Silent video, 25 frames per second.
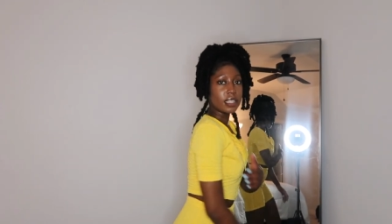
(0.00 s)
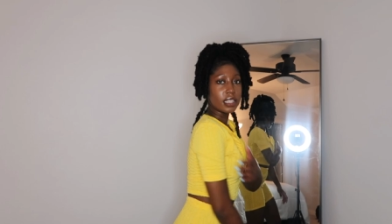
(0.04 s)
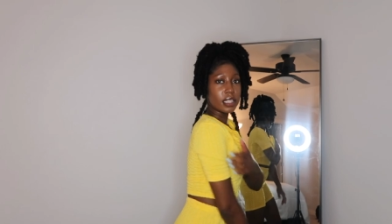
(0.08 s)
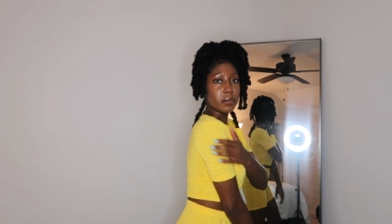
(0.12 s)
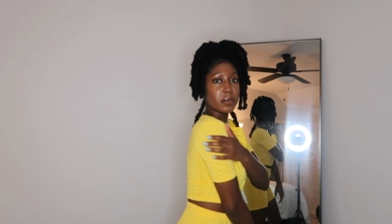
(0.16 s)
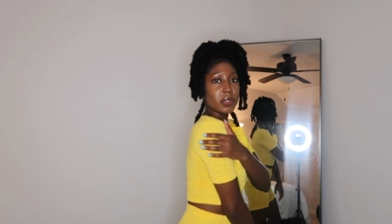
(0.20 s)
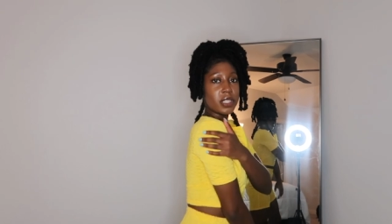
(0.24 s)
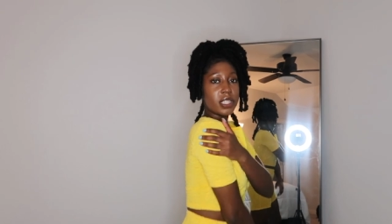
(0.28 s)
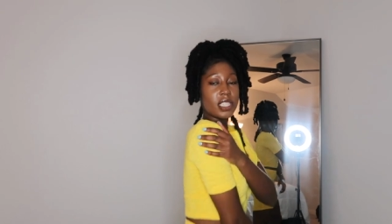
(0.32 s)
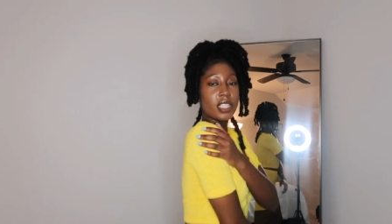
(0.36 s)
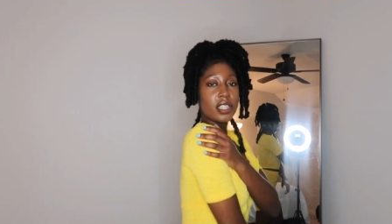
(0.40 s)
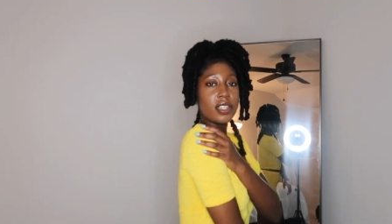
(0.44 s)

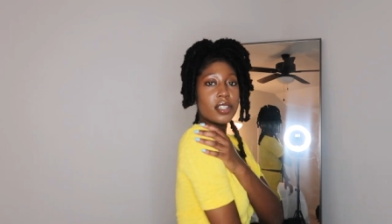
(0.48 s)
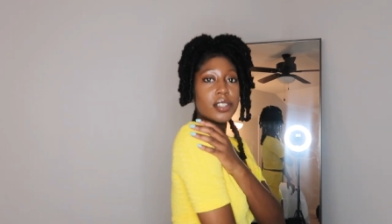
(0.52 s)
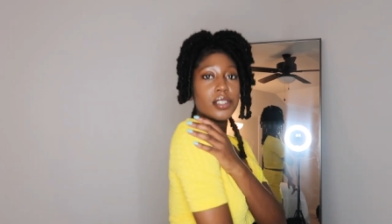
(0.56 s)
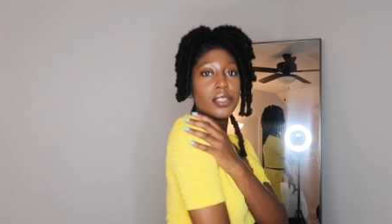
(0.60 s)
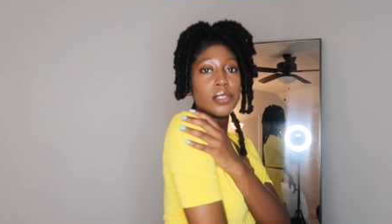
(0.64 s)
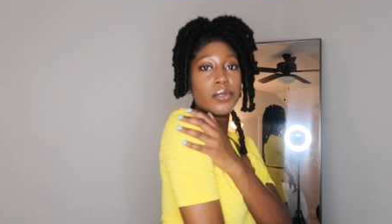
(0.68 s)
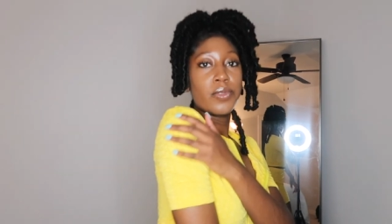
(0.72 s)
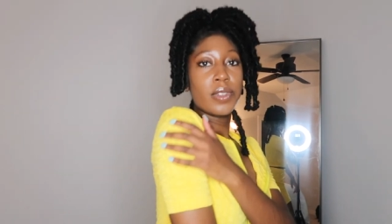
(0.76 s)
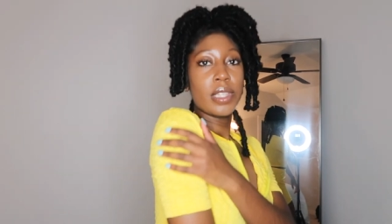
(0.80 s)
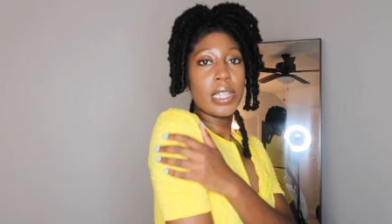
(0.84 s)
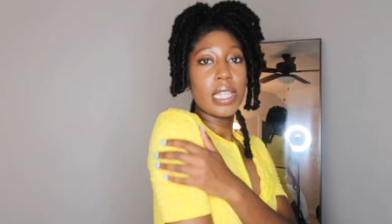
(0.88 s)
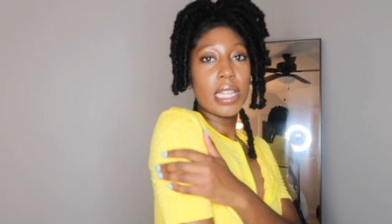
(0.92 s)
The
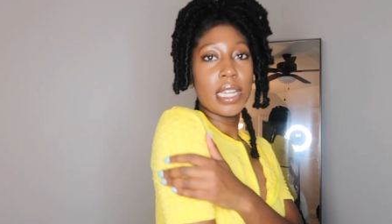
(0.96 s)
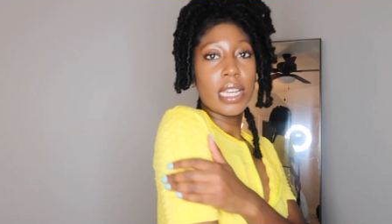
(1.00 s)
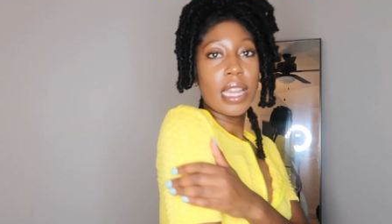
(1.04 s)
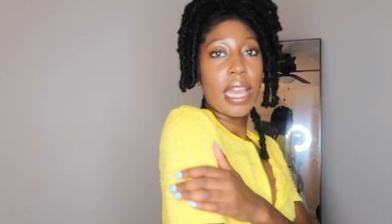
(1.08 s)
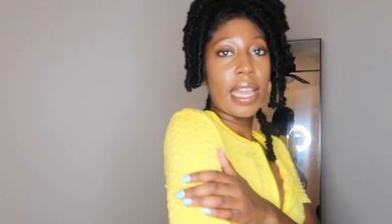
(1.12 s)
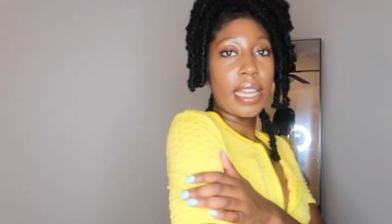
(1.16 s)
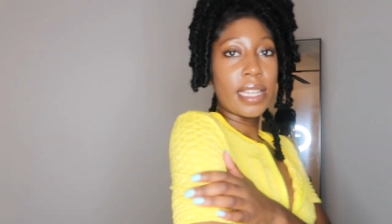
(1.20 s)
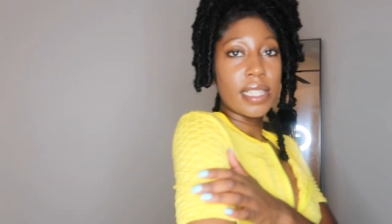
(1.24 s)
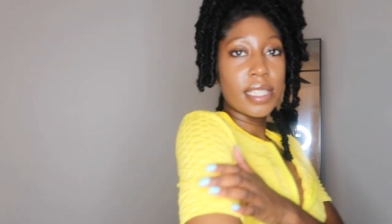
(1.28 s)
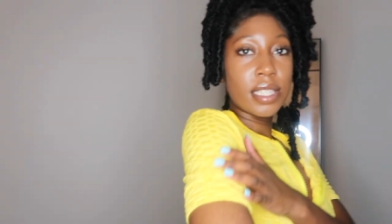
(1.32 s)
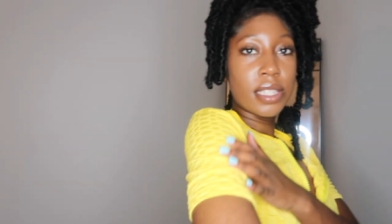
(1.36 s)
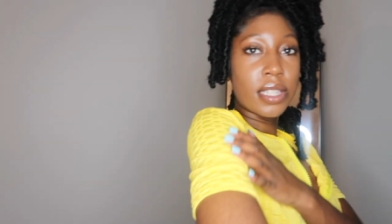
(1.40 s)
material is really
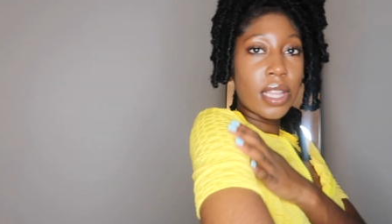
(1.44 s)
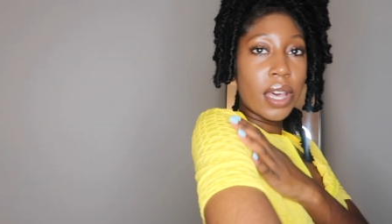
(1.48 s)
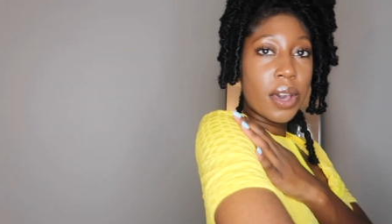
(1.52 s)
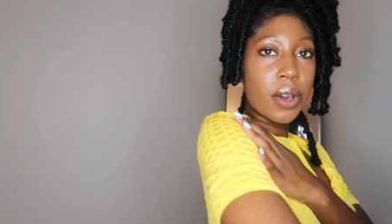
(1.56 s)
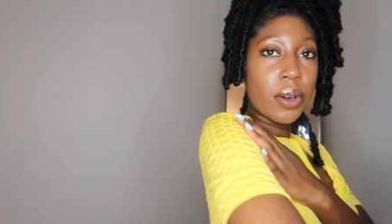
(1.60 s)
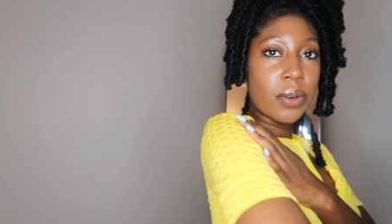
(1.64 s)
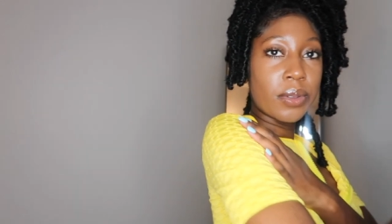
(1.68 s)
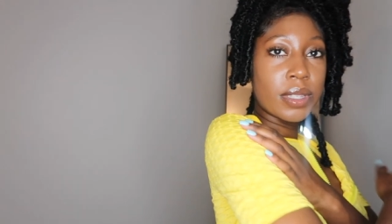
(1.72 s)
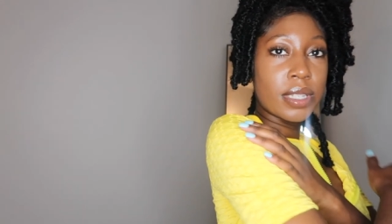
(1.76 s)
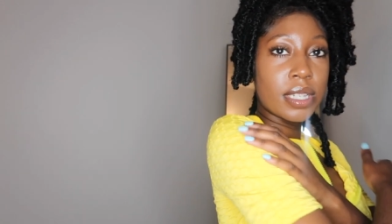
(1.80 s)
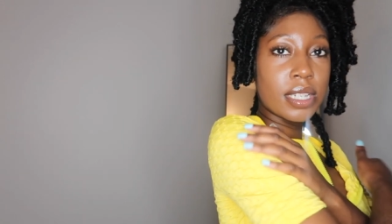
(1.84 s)
nice though.